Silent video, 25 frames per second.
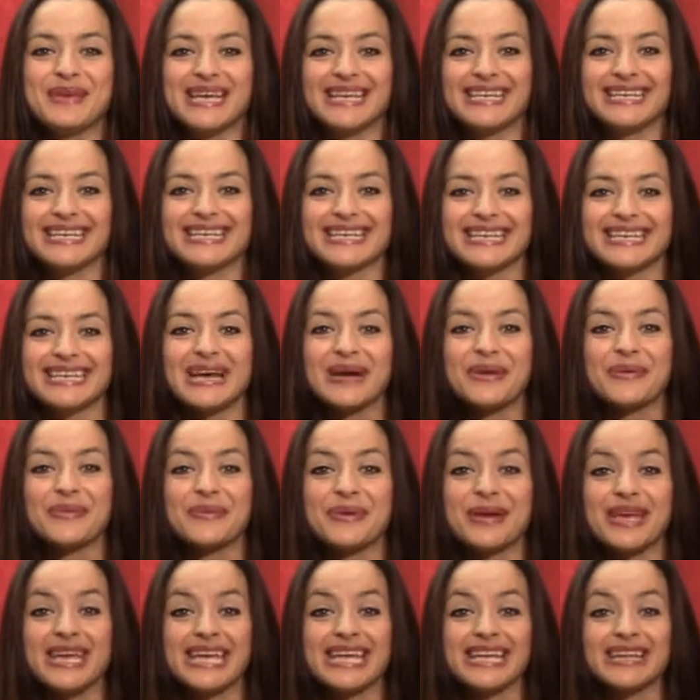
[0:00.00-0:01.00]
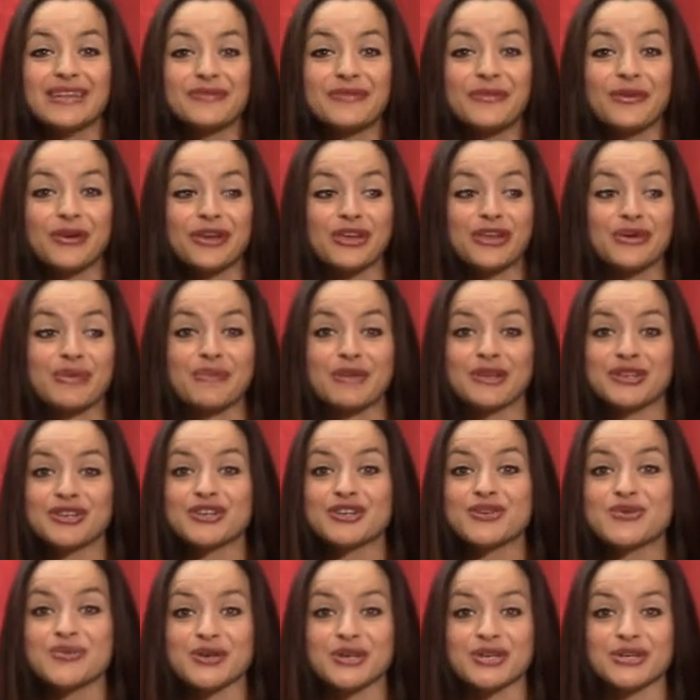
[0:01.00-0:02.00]
you cannot wait for your
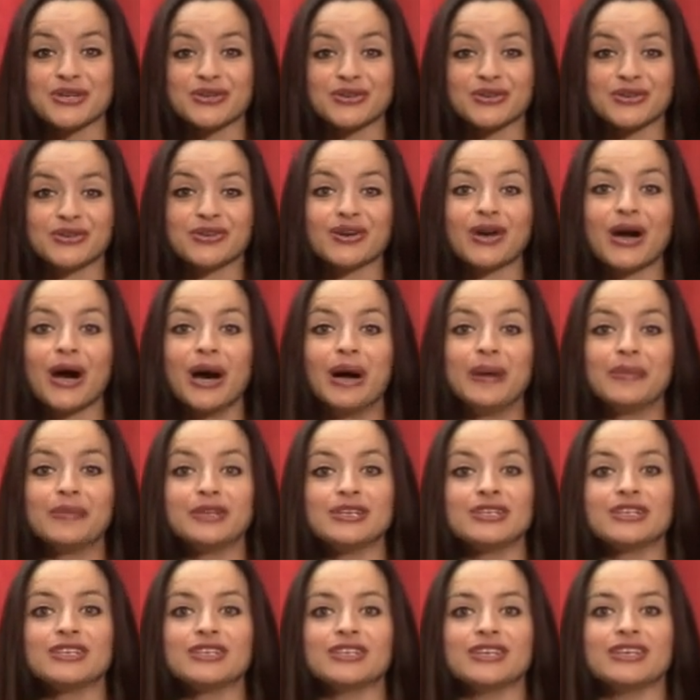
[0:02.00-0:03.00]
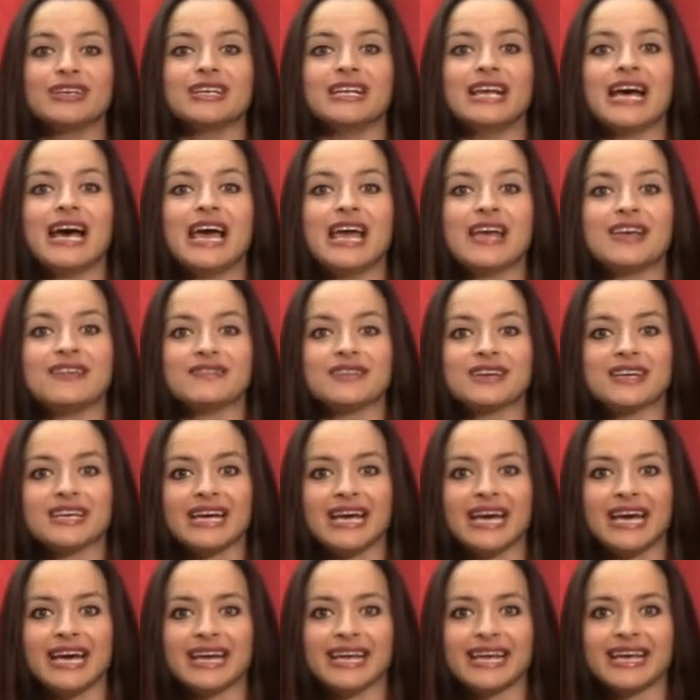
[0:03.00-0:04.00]
menstruation to come into your life
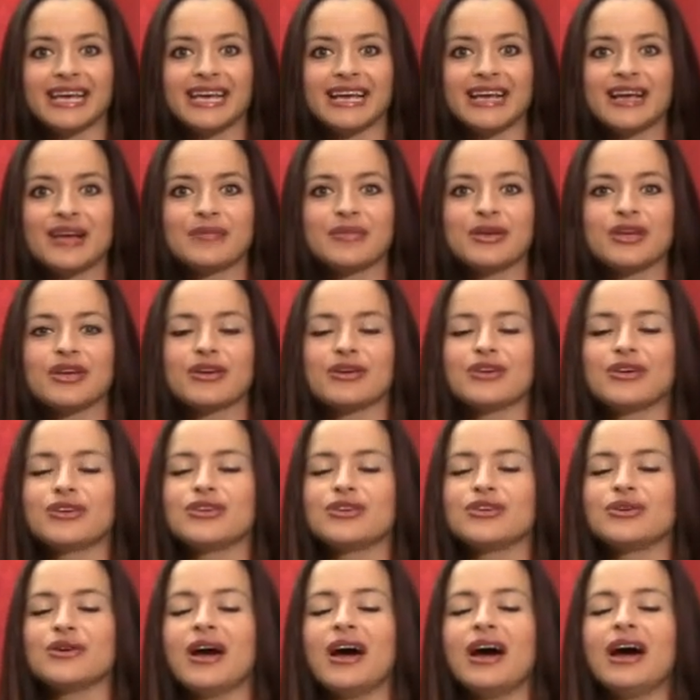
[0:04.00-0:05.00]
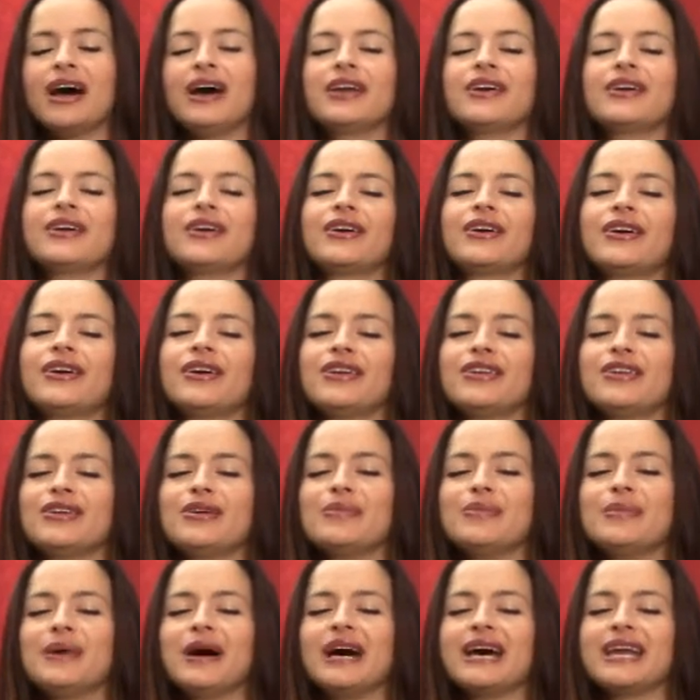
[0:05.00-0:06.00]
again because you honor your
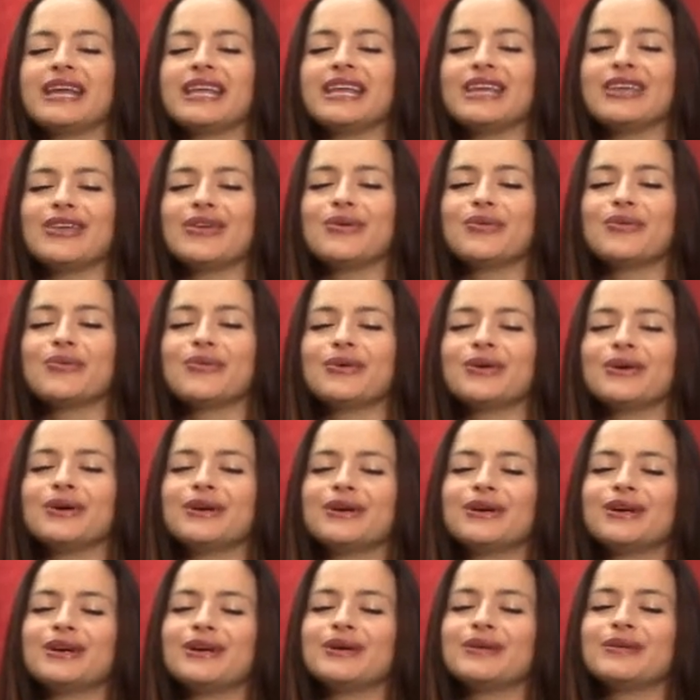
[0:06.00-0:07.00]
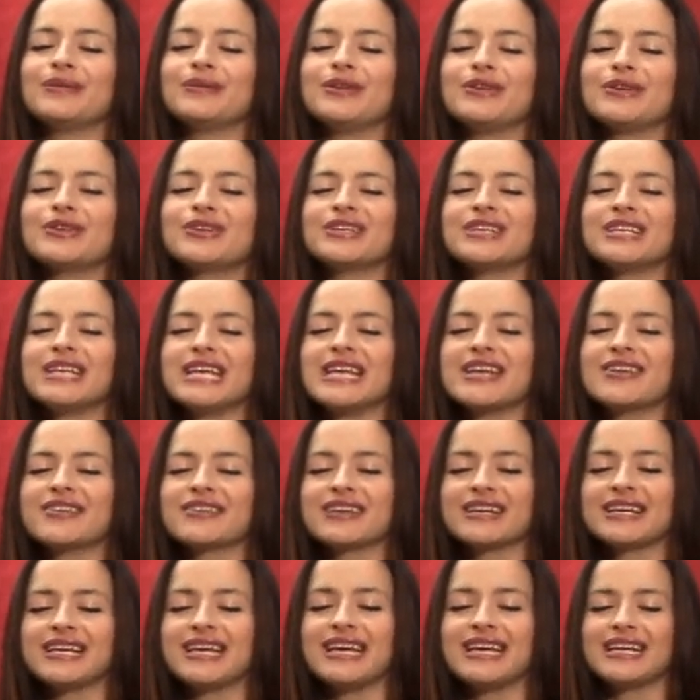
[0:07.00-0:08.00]
body, your womb, your
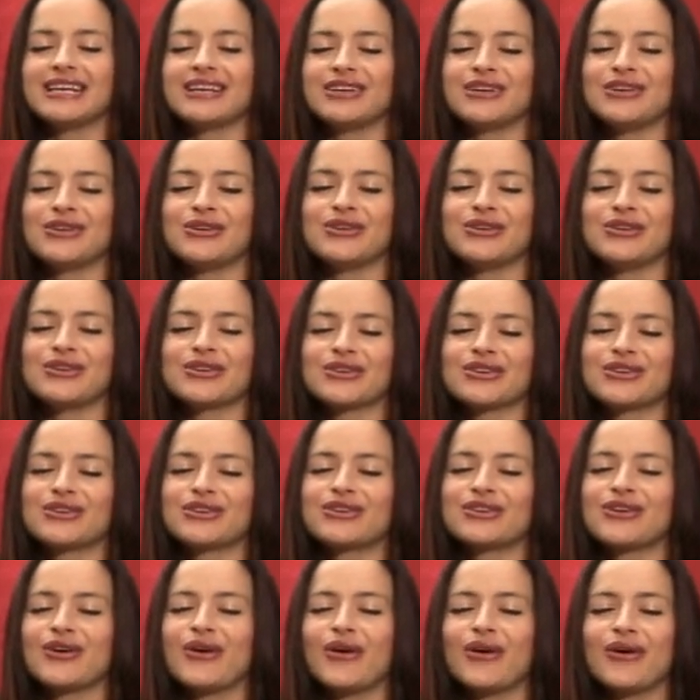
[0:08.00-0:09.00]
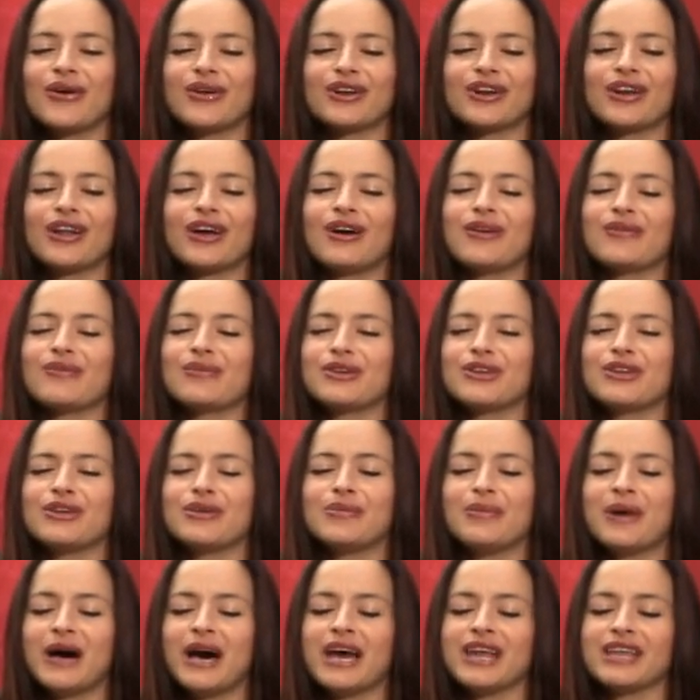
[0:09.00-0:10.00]
sacredness. You're just so in love with your
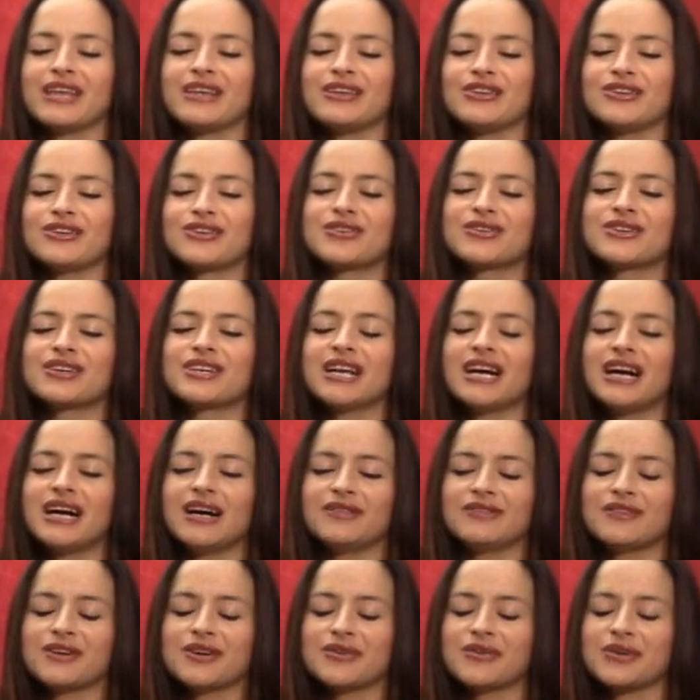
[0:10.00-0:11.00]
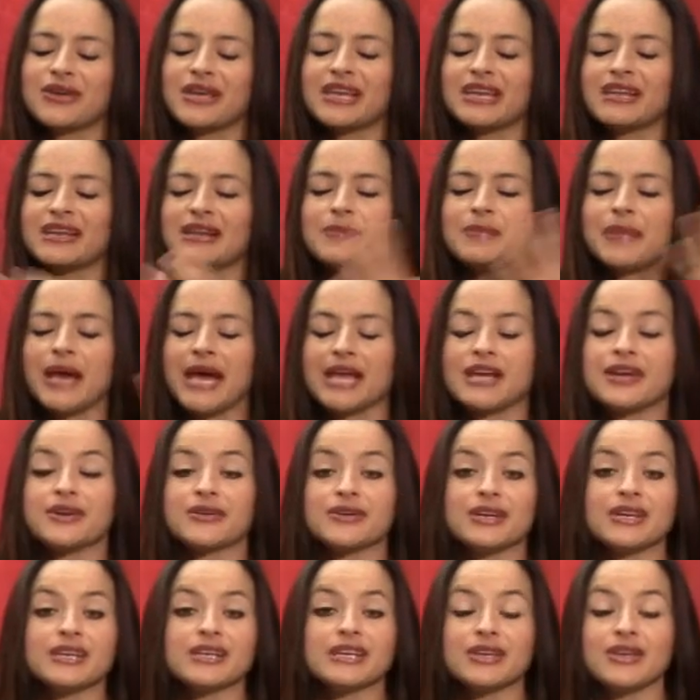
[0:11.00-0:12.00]
body and yourself, creating the
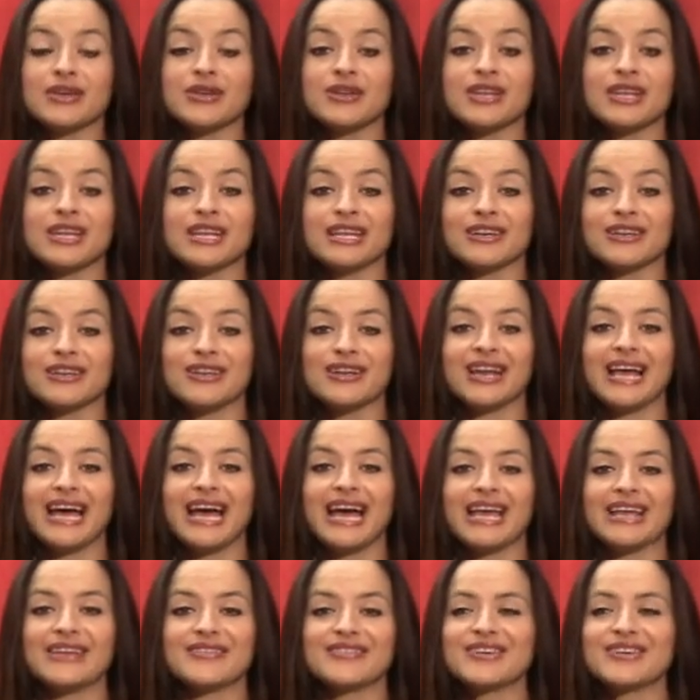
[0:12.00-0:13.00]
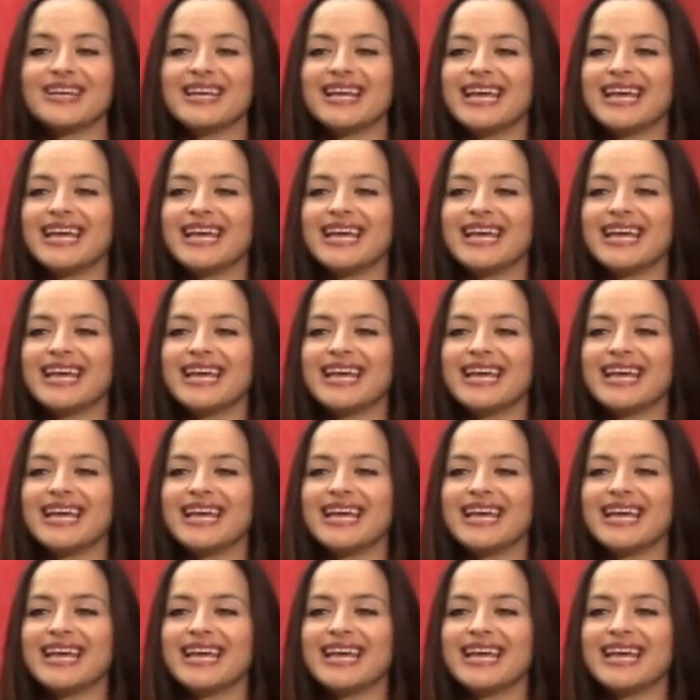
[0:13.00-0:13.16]
boundaries that you need in your life.